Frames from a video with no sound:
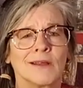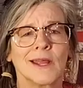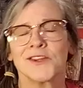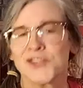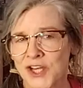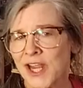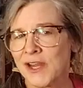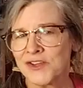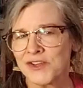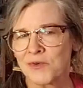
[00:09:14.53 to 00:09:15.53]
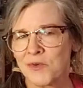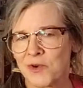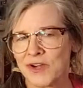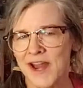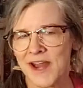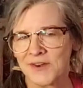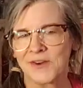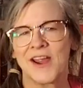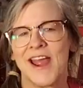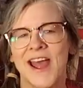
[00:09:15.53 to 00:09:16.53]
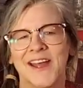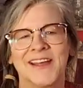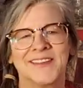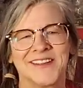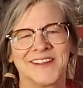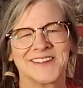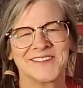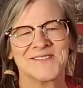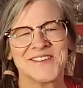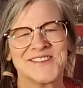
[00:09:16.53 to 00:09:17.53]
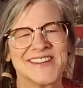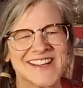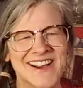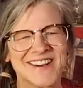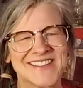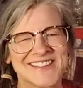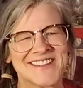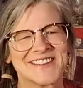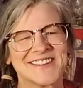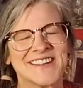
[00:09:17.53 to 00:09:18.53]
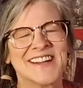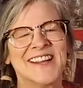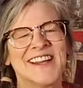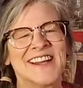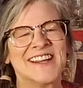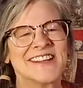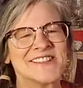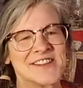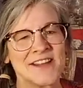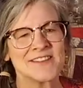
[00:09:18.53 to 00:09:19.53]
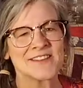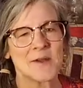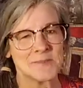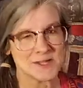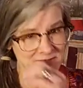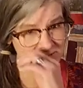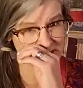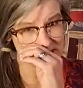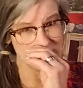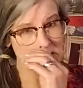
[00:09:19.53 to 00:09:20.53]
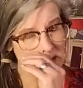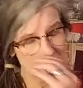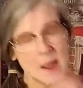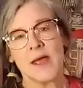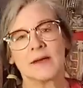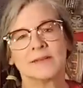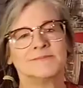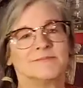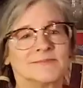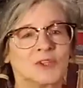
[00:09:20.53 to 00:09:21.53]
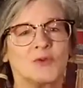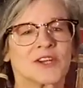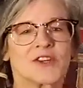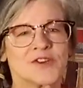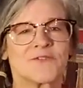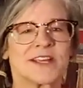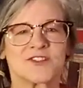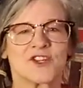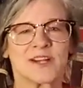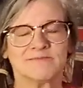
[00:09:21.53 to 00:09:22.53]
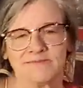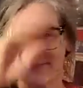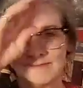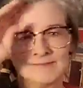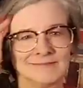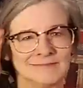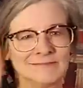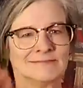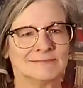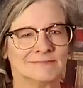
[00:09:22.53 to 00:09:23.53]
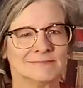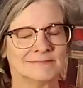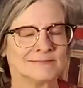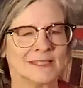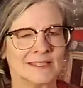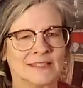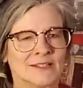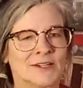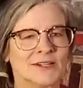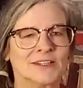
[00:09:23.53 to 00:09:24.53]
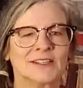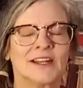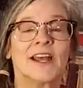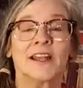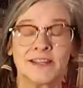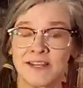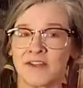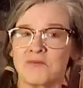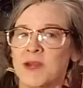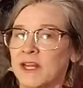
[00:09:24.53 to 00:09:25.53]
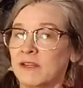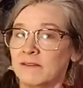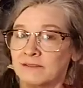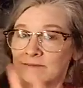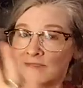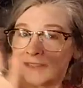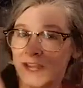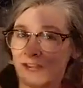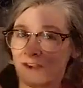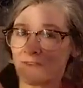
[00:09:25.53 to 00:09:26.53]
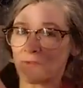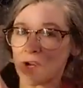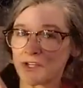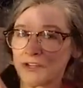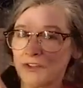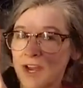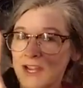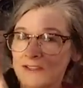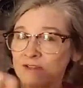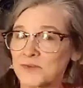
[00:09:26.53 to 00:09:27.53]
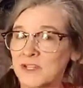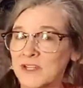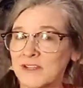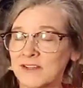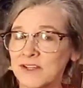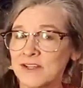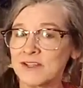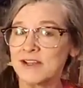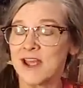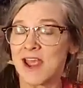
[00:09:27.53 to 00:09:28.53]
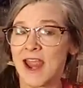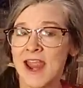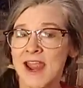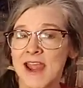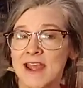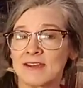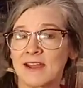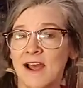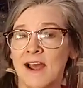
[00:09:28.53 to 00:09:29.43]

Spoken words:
education coordinator at the Community Arts Center in Johnstown, Pennsylvania. Don't touch your face, Jen. Oh, did everybody take care of washing your hands really good? And